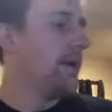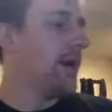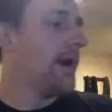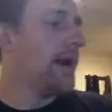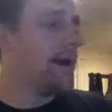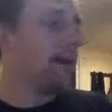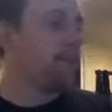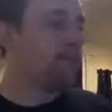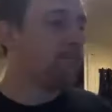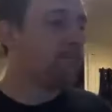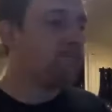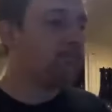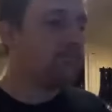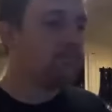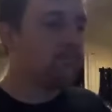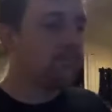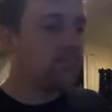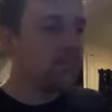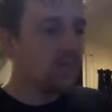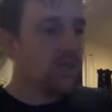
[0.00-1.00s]
um,
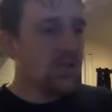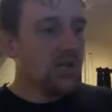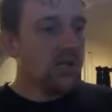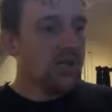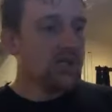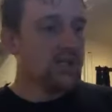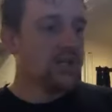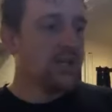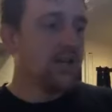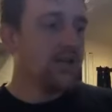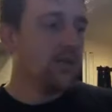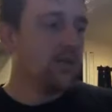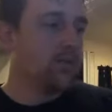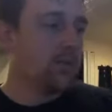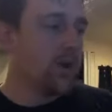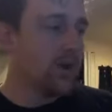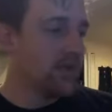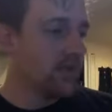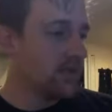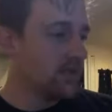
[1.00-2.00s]
because Nathan
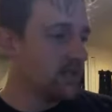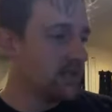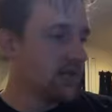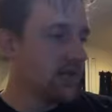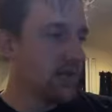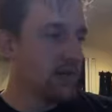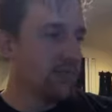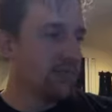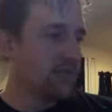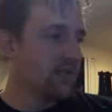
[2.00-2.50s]
brought this up.